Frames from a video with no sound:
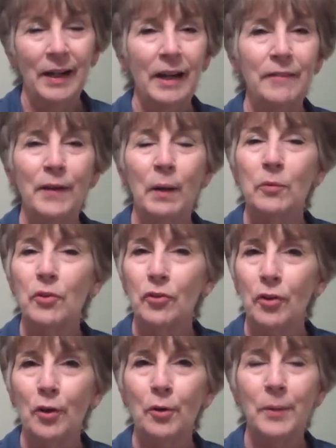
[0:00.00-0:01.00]
I've helped
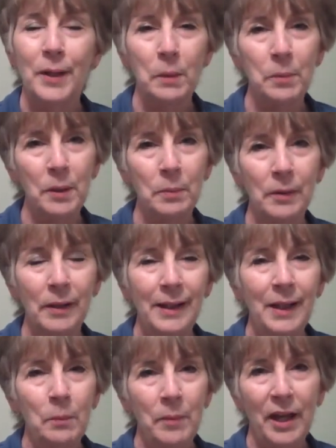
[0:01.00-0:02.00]
so many people
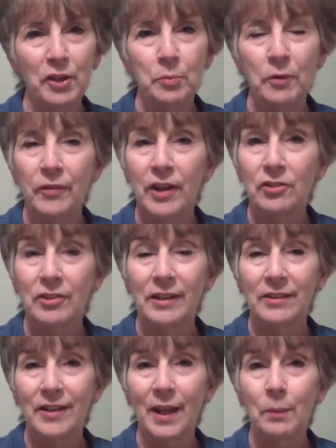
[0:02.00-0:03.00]
pass professional
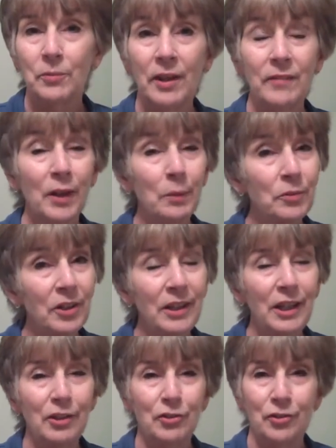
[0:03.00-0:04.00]
exams. I've helped
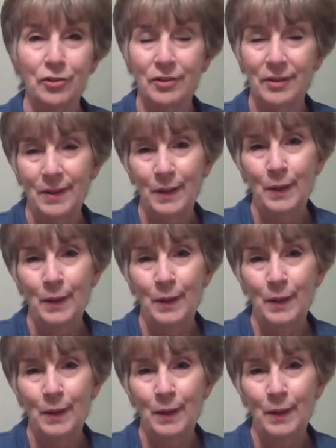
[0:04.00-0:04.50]
teenagers